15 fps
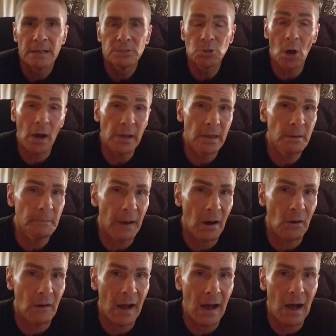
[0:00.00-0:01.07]
talking
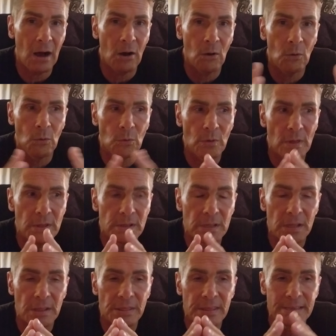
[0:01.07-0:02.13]
about how
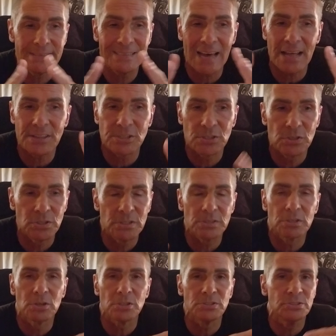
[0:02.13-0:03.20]
the deaths
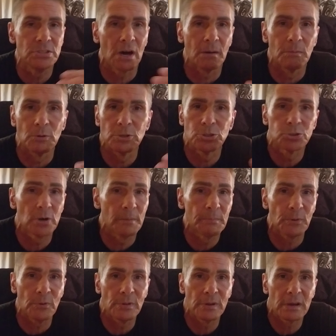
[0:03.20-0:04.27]
could, could double and
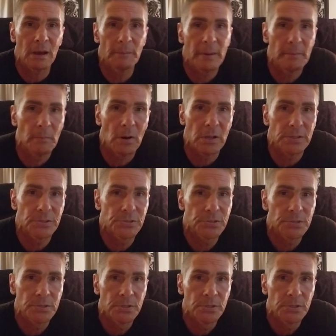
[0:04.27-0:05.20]
triple in the coming months.